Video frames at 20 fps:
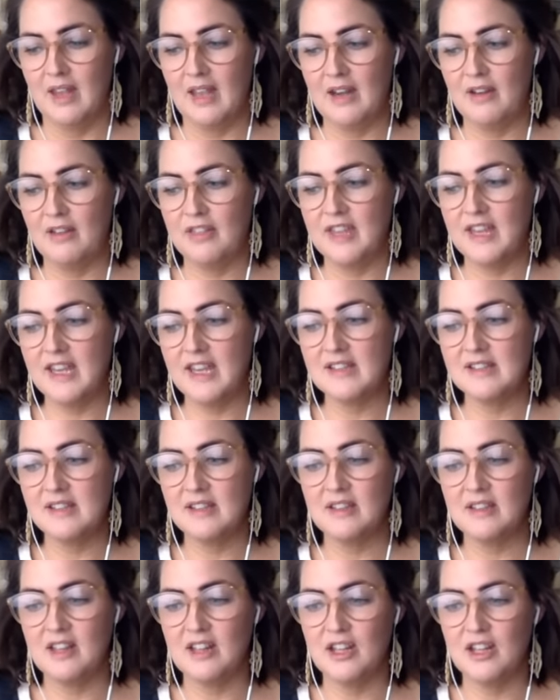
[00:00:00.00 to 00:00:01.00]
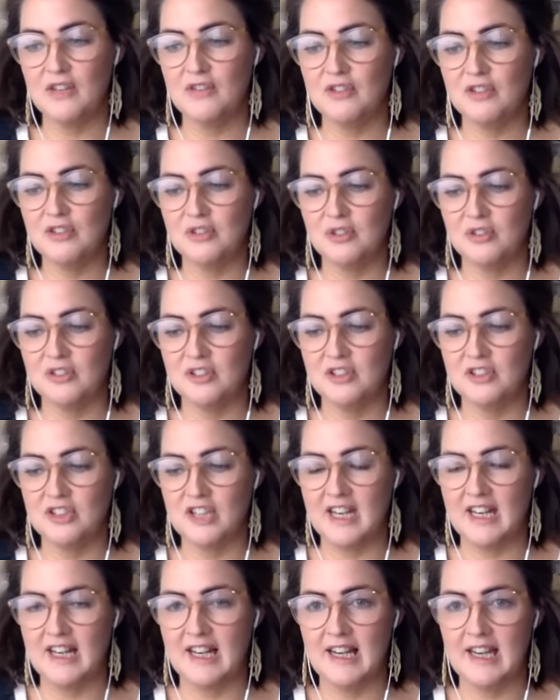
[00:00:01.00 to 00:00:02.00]
and I think it's something that you've just got to
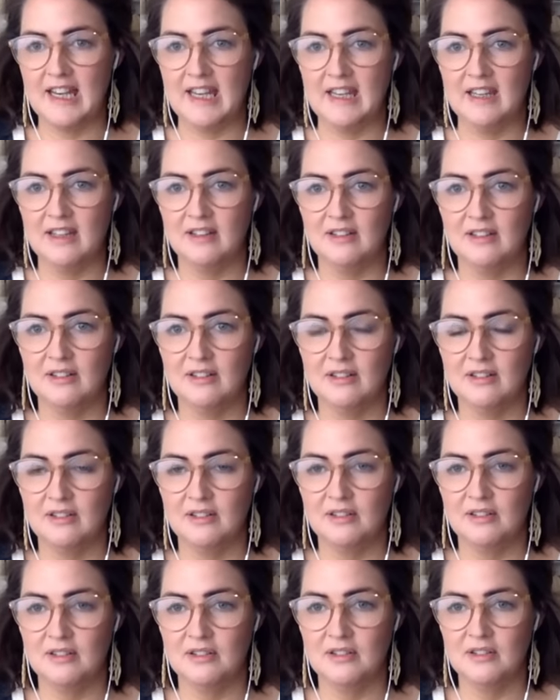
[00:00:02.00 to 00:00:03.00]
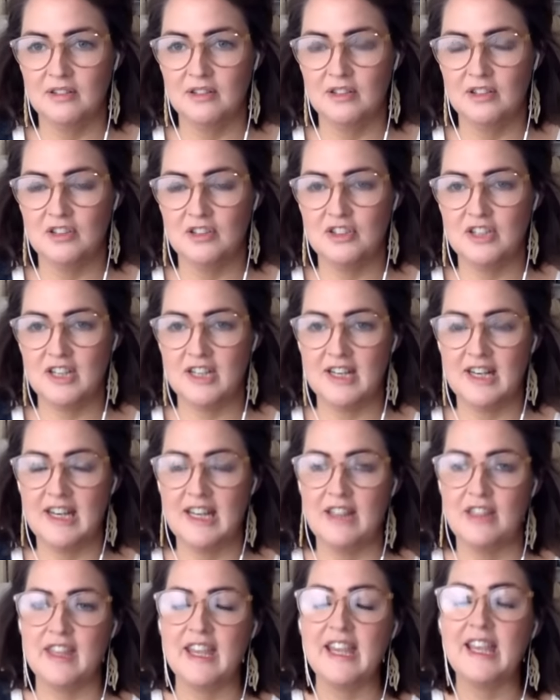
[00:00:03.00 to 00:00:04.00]
gently,
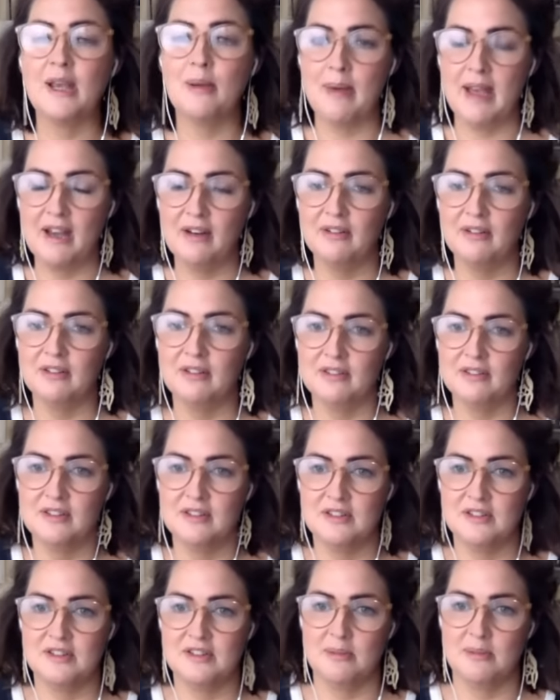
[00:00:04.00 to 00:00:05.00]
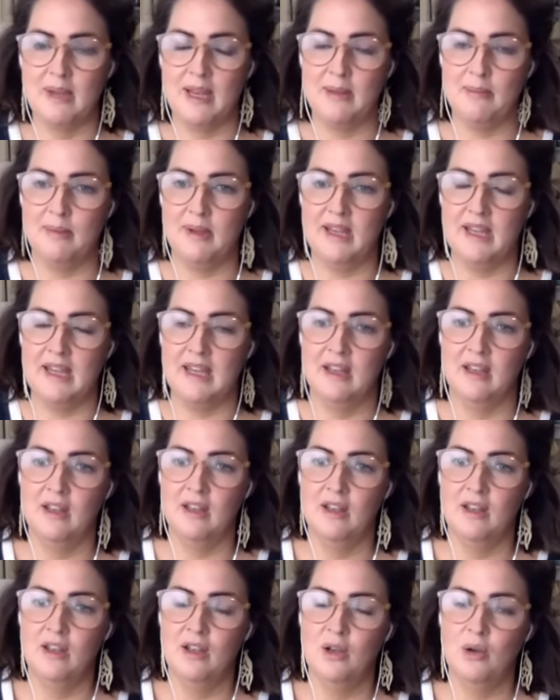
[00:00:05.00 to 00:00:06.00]
gently think about to maybe
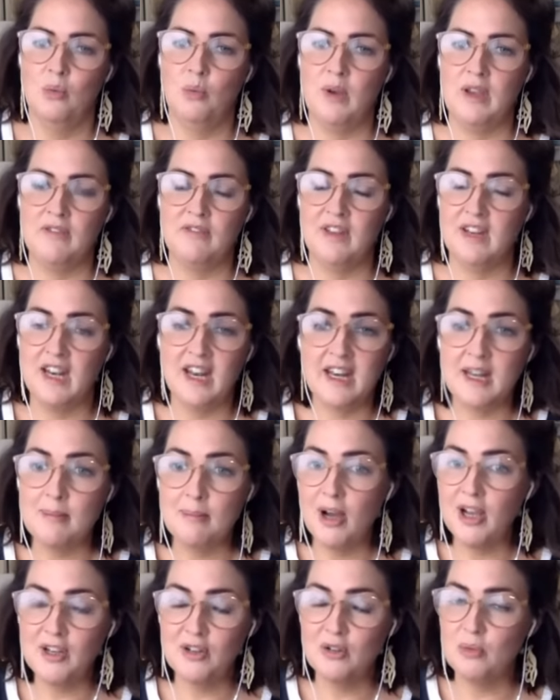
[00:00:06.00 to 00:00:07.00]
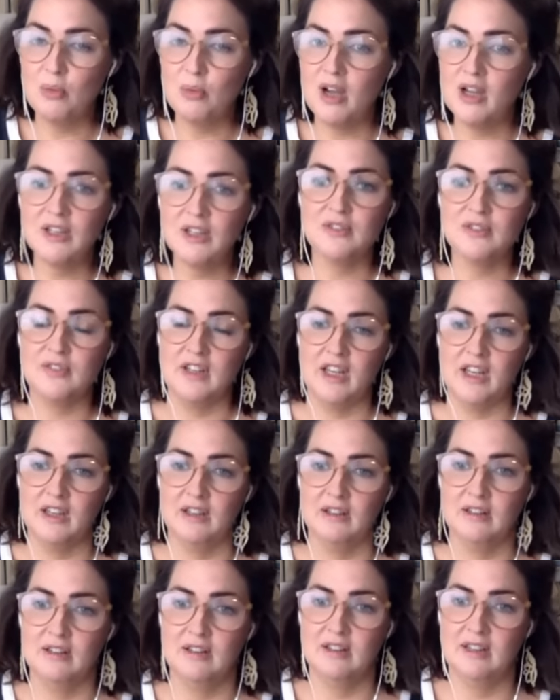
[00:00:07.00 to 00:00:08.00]
weave in. And it might not work for
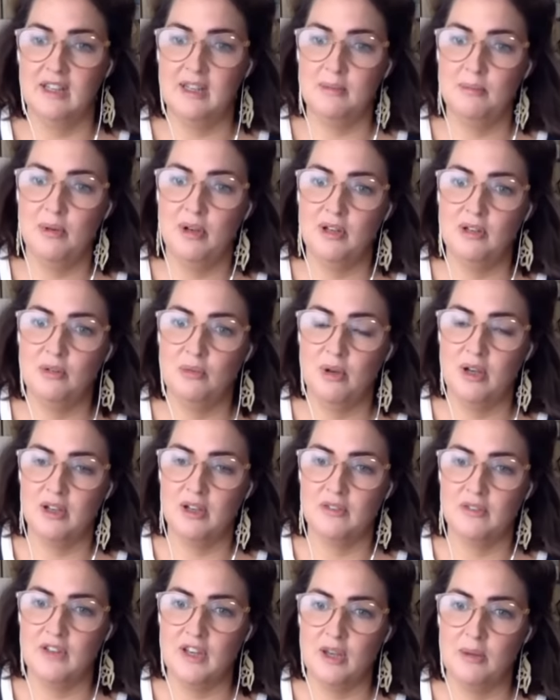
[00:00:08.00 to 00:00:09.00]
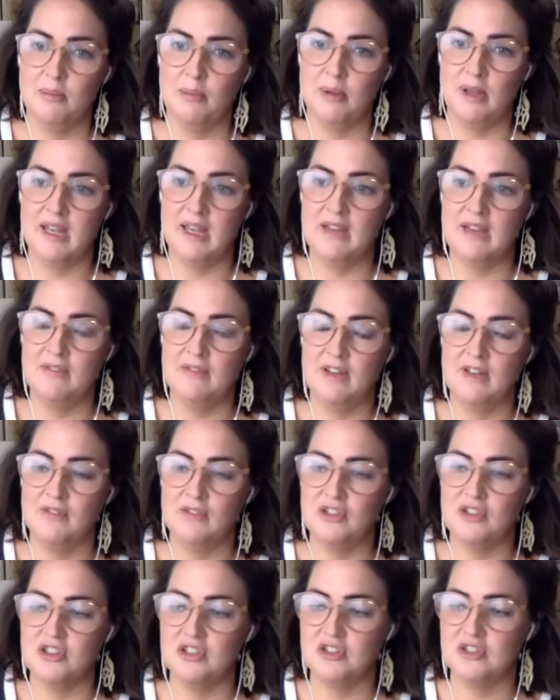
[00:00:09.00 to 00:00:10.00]
you. It might not work for you. But even if
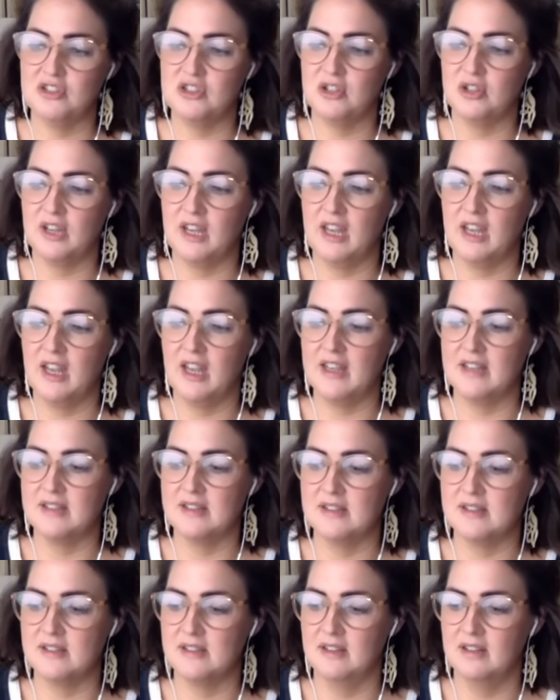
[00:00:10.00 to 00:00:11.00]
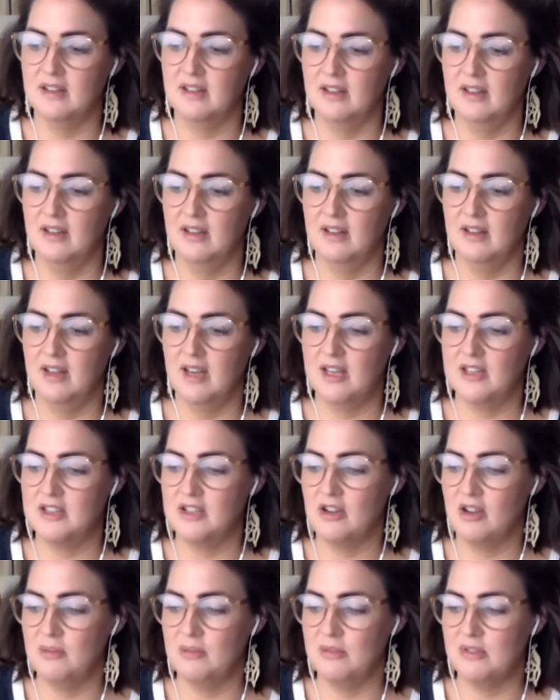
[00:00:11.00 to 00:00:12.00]
you just took it as a
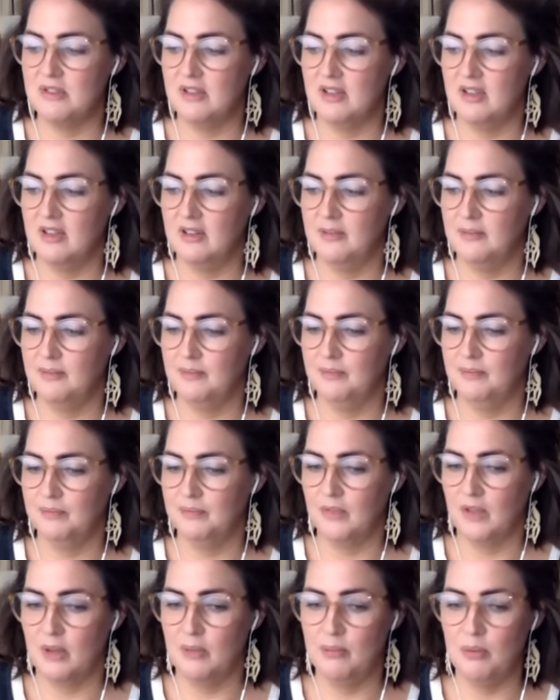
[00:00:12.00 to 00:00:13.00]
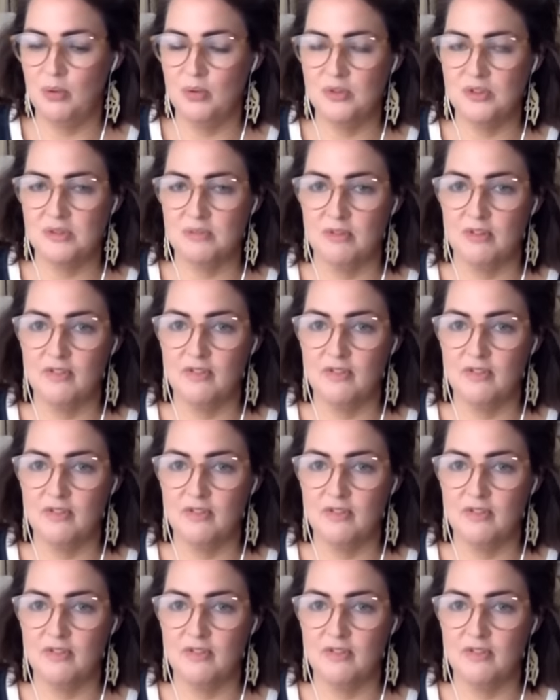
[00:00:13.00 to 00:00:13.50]
time to pause and